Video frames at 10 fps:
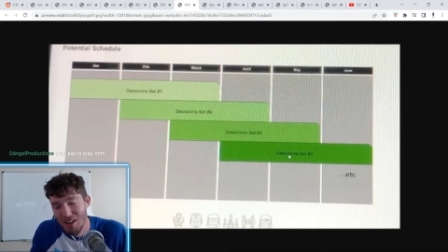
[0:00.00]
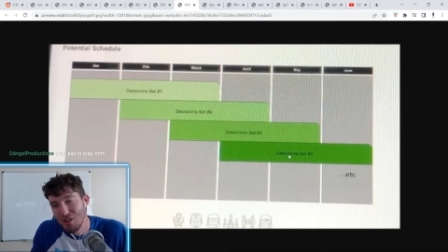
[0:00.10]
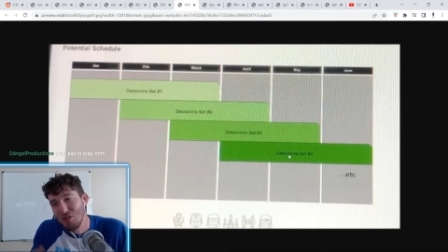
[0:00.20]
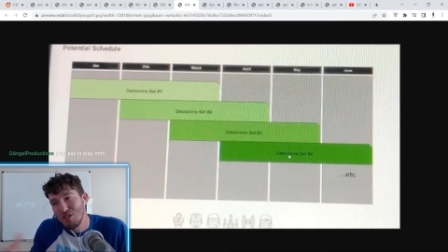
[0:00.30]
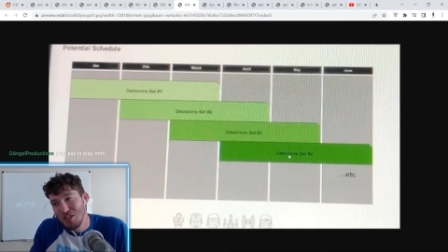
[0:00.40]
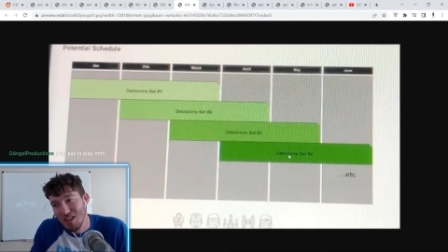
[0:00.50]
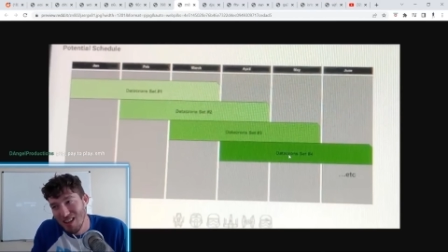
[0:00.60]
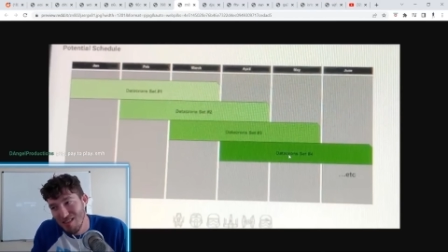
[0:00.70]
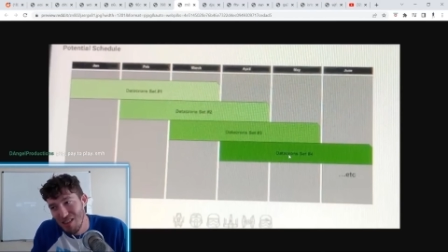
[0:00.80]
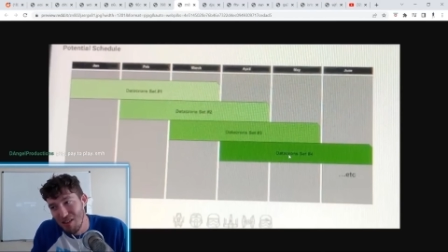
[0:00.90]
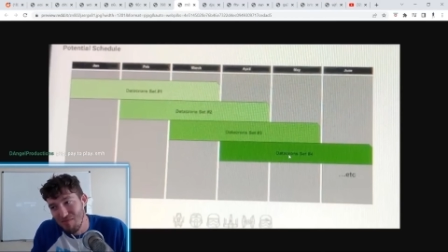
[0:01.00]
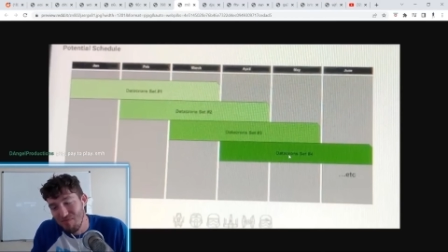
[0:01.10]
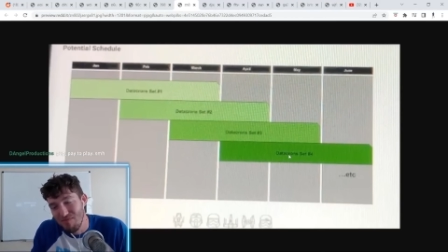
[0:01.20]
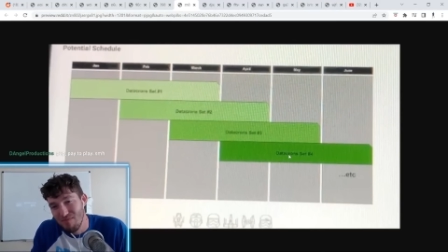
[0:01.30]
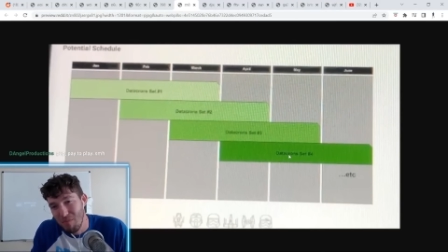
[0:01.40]
So there's still that, that
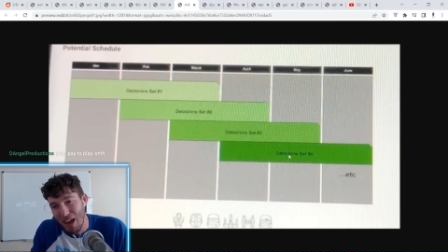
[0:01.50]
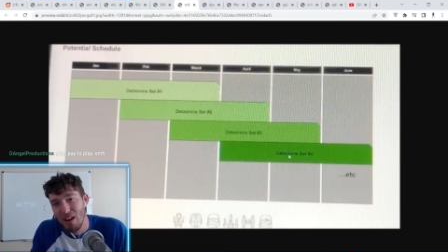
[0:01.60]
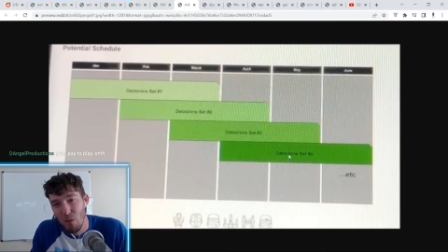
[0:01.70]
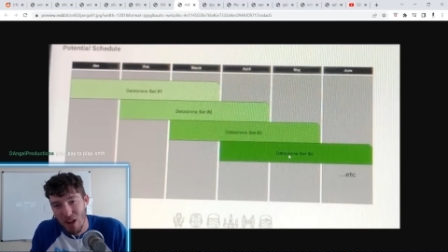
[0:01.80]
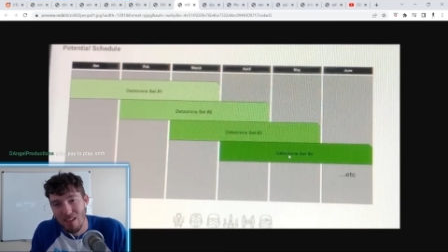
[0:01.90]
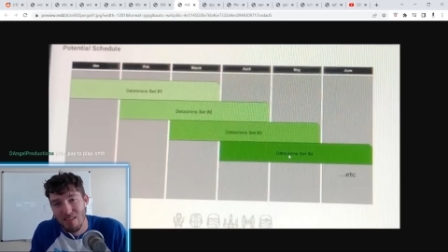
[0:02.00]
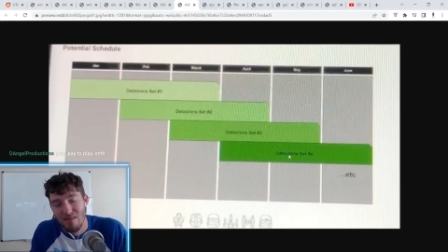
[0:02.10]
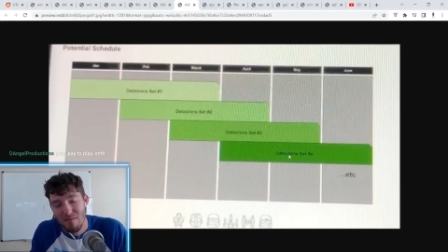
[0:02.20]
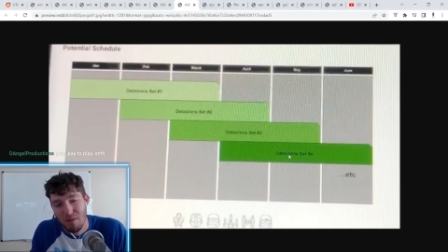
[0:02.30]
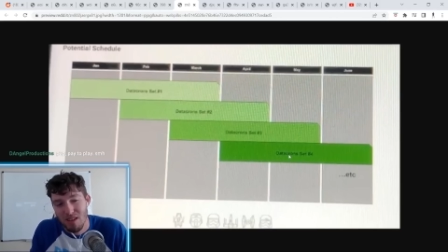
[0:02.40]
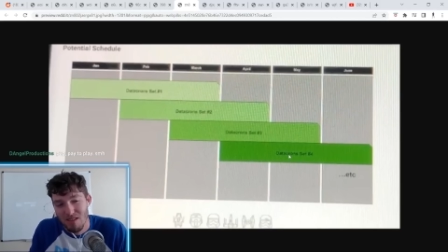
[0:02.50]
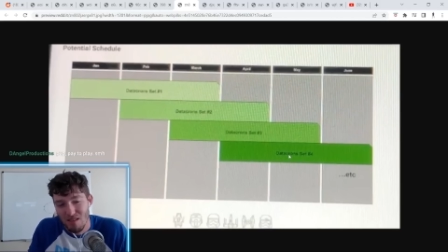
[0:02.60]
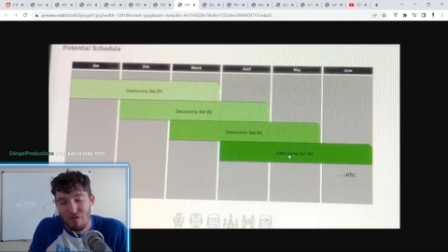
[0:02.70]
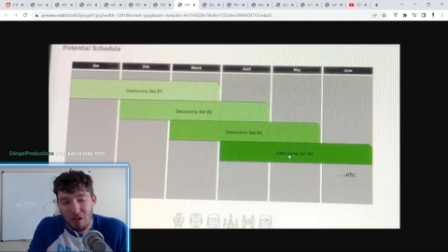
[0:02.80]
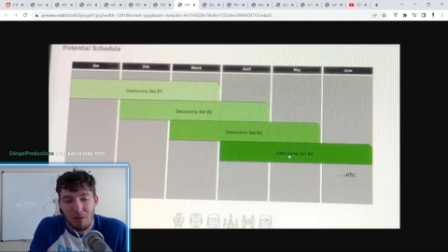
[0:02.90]
pay to win but
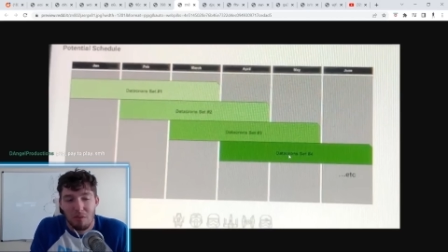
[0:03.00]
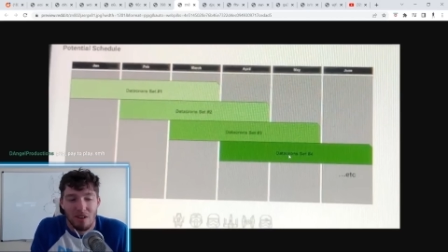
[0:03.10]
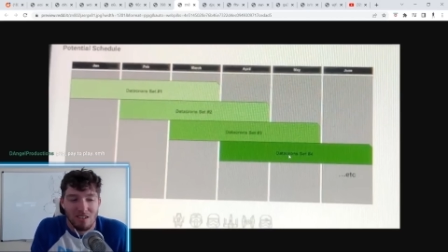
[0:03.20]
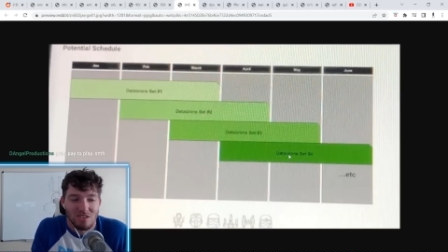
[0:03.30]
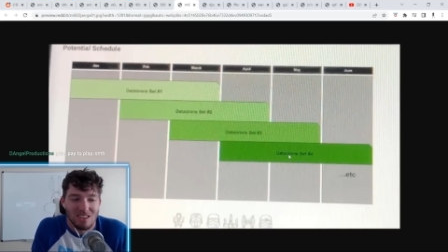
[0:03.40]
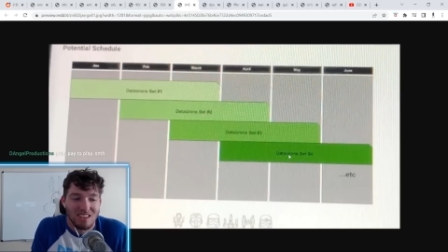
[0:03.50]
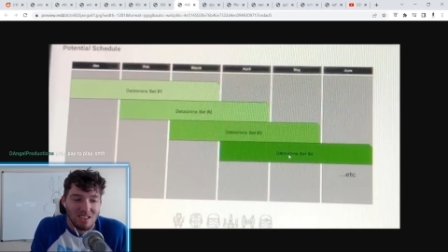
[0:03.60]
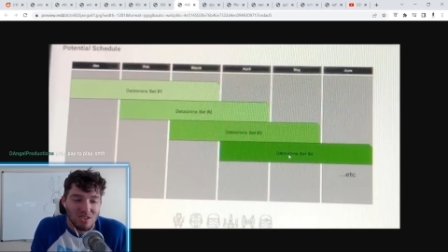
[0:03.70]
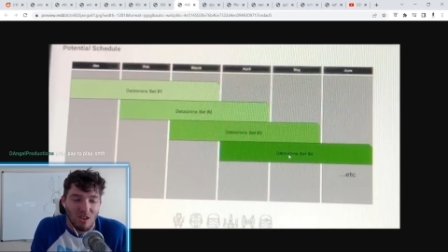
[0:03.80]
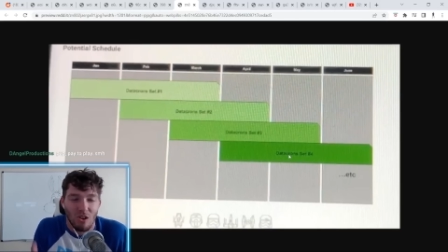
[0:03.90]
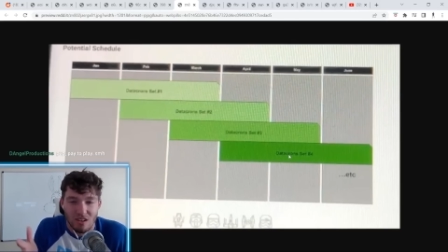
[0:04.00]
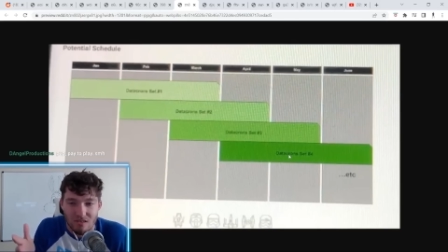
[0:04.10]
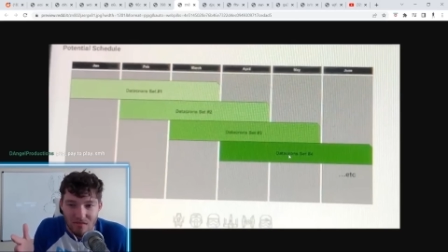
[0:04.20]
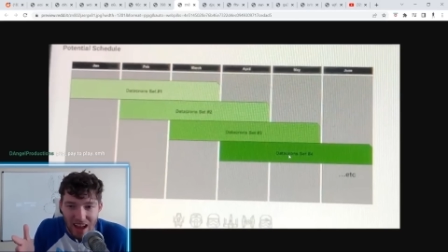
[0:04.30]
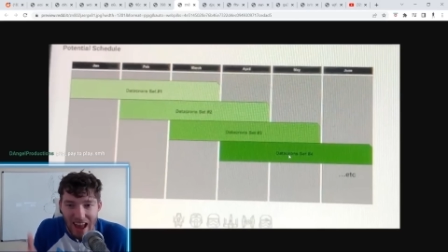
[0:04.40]
the free to play players at least aren't
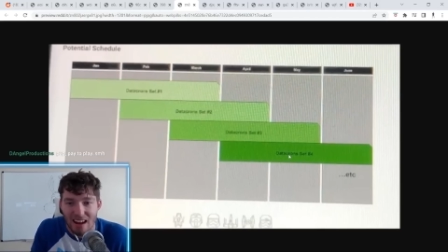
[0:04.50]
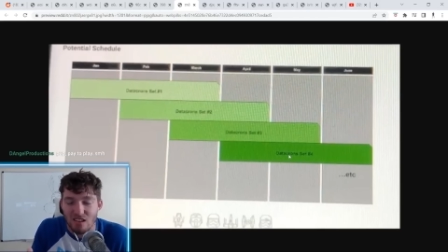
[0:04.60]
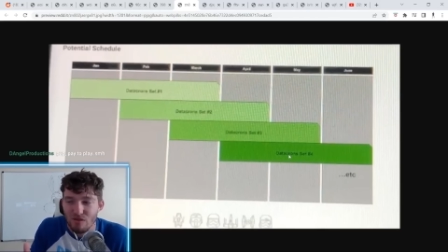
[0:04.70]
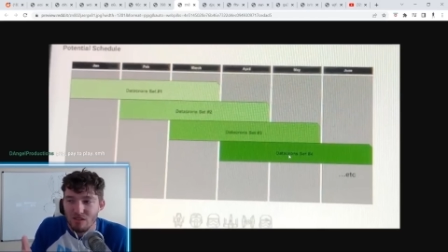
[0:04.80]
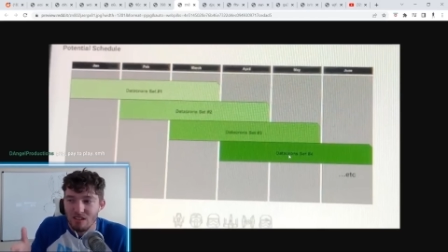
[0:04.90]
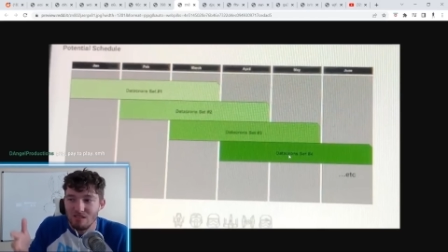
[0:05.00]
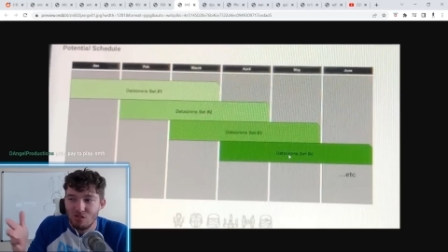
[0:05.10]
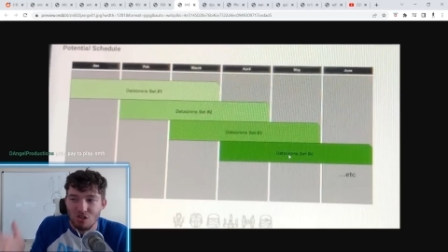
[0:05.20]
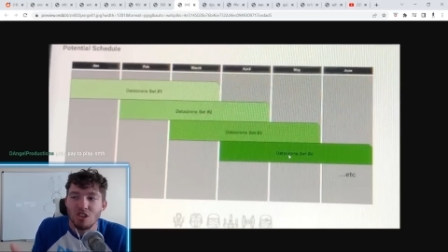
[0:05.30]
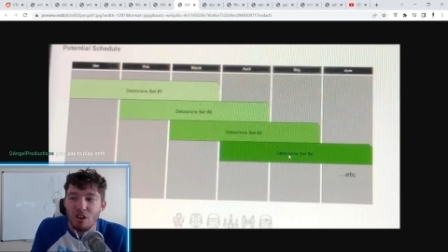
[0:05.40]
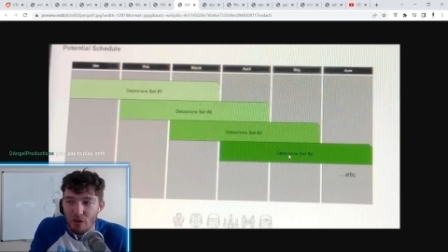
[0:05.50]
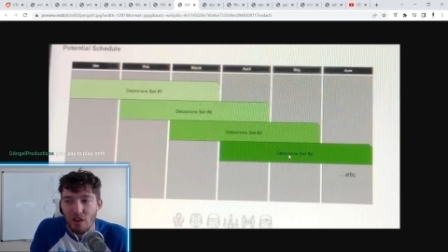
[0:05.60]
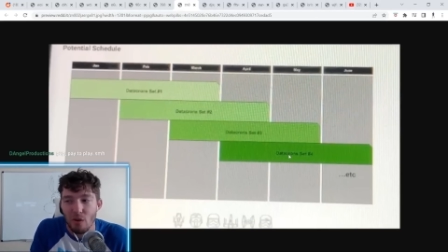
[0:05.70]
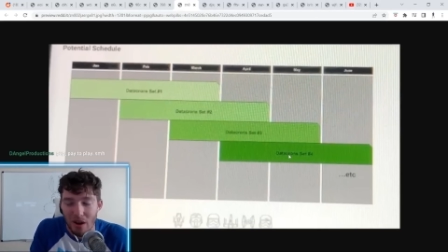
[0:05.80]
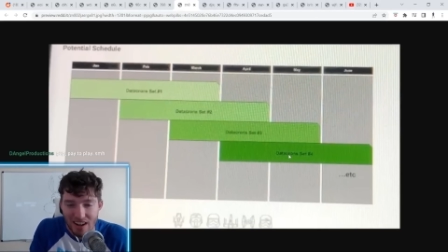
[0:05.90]
actively
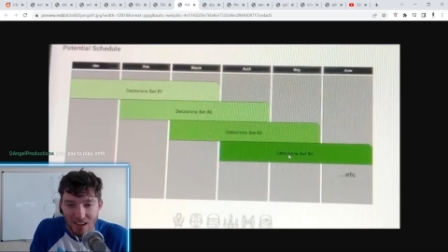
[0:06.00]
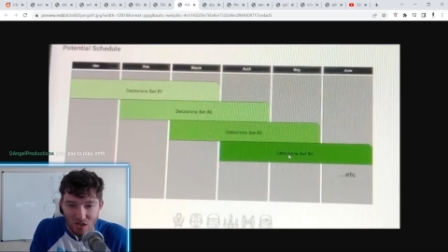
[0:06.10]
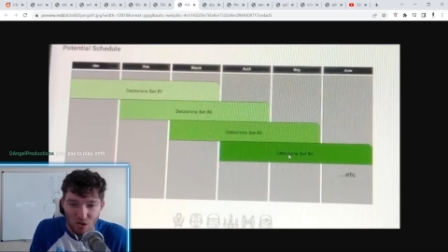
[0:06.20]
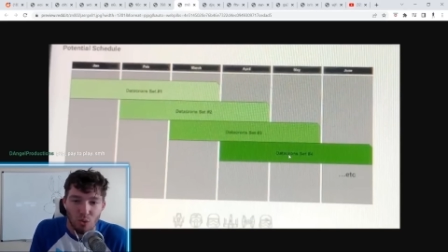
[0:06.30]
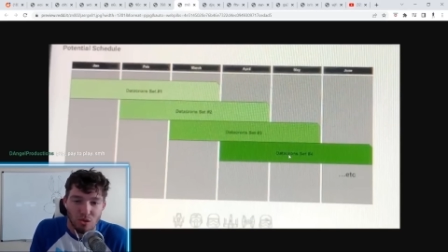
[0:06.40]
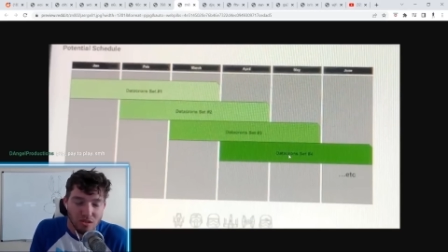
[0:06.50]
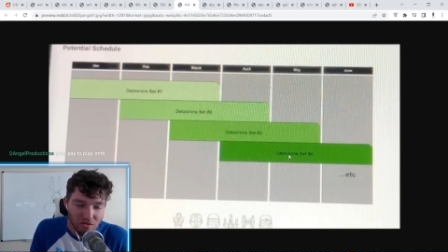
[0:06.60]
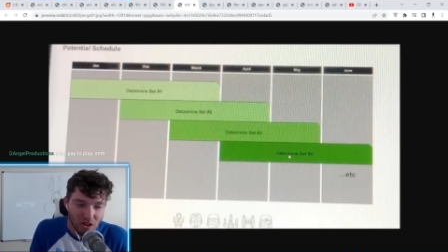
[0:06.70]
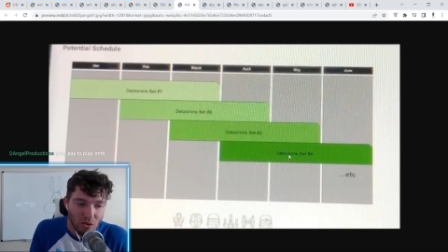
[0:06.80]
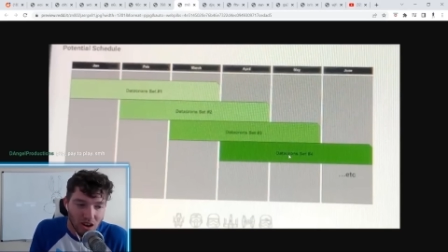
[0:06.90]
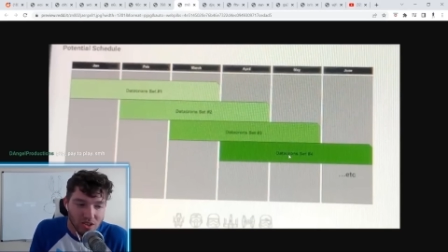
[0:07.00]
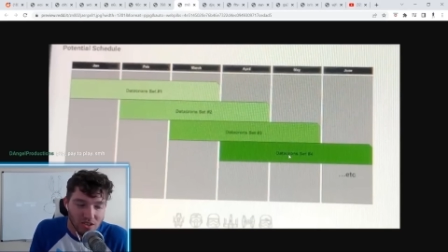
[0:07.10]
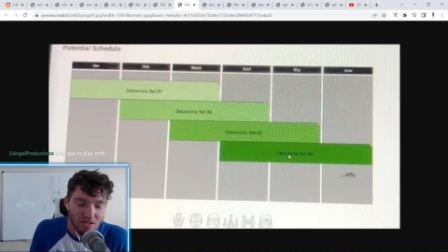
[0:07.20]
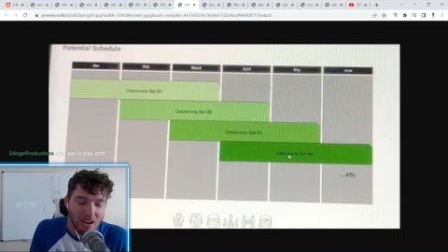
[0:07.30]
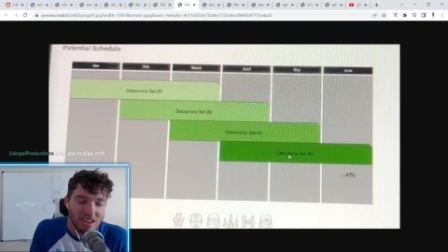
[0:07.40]
deteriorating the worth of their
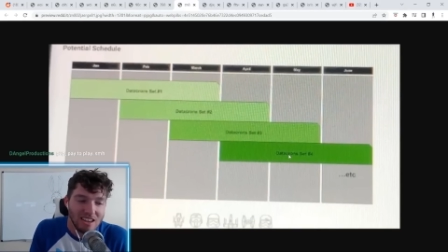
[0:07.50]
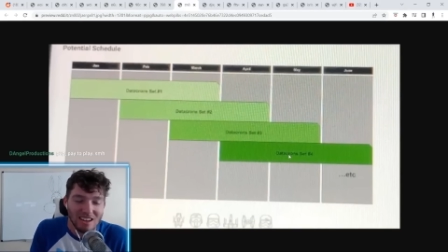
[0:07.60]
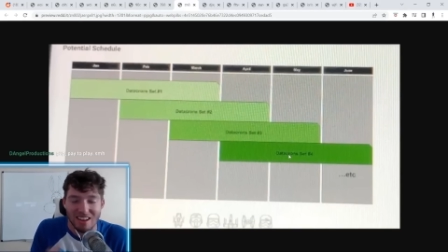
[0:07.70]
roster, right?